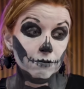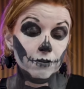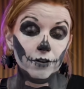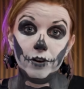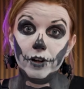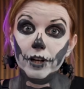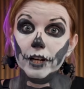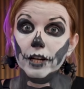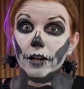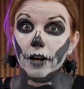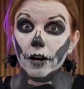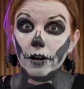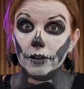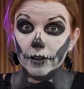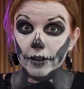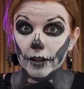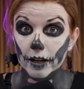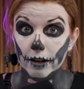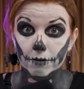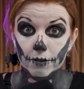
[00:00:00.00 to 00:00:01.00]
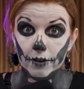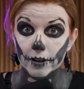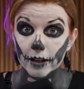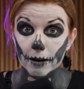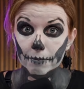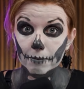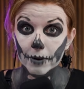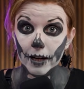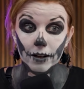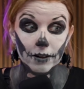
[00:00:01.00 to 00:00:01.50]
and for any holiday for
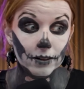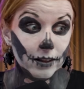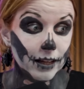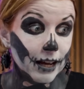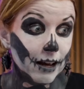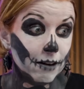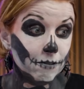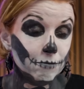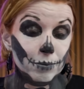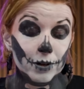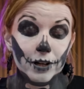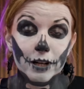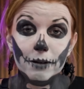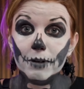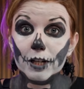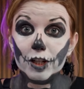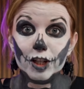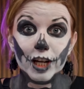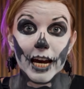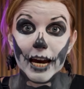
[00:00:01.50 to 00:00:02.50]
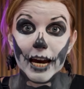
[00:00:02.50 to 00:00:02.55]
that matter, they have pretty much